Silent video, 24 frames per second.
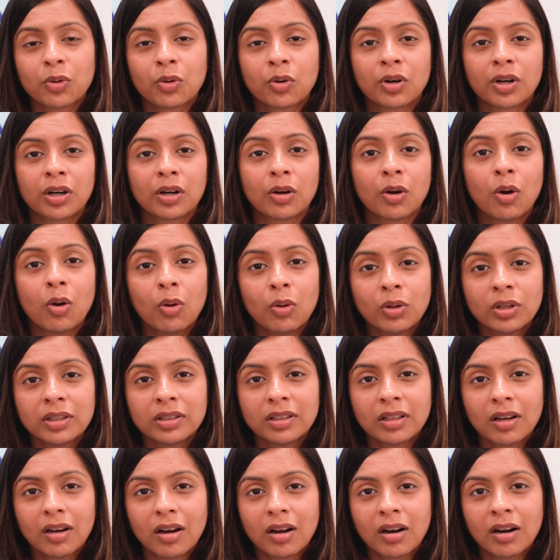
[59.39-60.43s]
or a hole
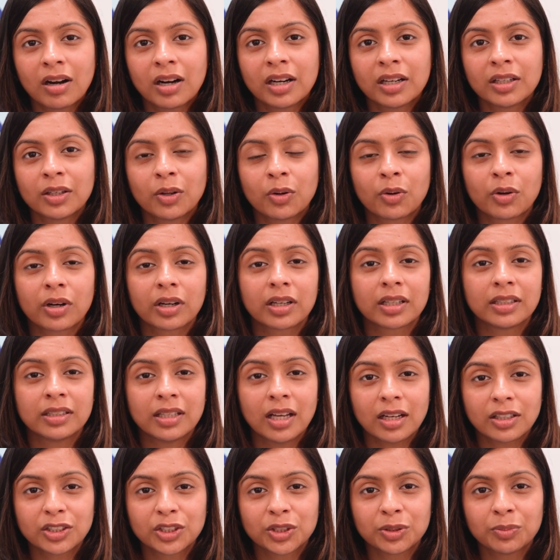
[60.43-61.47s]
in the heart or a
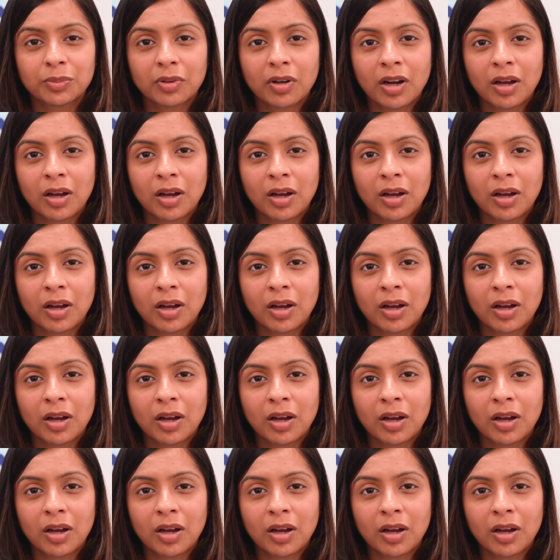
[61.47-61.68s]
conduction